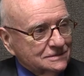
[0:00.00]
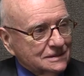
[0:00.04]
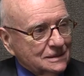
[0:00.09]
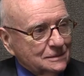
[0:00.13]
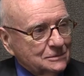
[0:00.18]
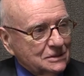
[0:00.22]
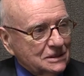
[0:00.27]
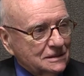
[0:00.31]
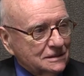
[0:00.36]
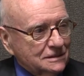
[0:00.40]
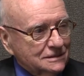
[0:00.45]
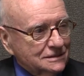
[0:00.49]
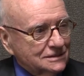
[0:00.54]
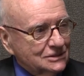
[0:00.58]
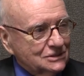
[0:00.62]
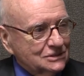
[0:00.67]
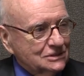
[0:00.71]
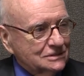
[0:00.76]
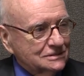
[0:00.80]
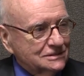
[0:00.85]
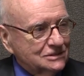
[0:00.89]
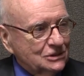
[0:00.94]
I mean,
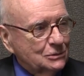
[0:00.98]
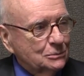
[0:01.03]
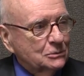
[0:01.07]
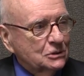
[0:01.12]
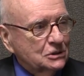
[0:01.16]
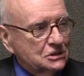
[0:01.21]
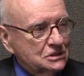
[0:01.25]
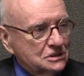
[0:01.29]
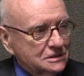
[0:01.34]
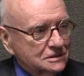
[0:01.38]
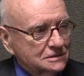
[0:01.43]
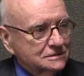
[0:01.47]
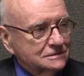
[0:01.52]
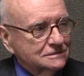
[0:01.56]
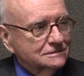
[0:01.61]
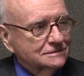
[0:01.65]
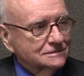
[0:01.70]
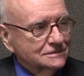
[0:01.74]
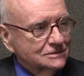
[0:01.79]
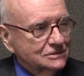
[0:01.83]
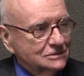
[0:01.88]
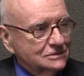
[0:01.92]
there's numerous
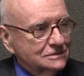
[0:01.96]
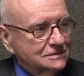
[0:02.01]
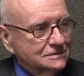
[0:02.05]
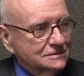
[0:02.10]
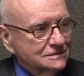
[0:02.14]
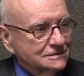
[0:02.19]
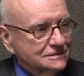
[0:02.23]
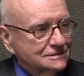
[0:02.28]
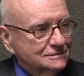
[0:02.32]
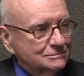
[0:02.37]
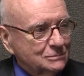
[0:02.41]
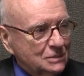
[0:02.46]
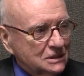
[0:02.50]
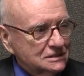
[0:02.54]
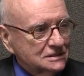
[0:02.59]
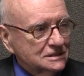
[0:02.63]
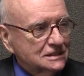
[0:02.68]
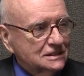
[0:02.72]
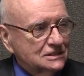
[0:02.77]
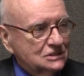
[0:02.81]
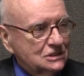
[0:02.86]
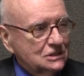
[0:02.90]

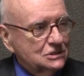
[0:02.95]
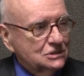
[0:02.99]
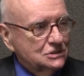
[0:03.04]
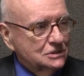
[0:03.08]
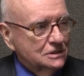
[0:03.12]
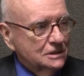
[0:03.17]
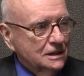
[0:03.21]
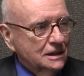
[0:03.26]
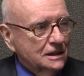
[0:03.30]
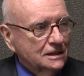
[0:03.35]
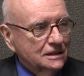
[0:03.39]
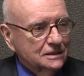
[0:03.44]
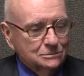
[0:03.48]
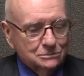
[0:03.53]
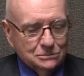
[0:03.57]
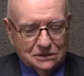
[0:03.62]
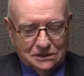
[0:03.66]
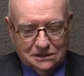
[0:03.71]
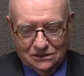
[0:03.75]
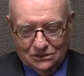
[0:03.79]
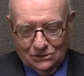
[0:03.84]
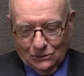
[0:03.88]
buildings that should not have
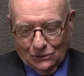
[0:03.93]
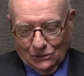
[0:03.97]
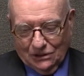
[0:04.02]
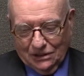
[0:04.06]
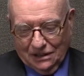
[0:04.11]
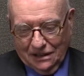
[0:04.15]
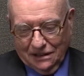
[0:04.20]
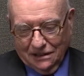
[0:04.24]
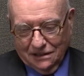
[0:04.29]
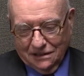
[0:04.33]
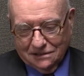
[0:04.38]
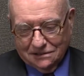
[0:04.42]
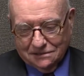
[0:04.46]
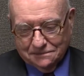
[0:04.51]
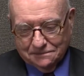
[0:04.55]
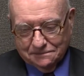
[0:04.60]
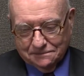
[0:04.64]
been torn down.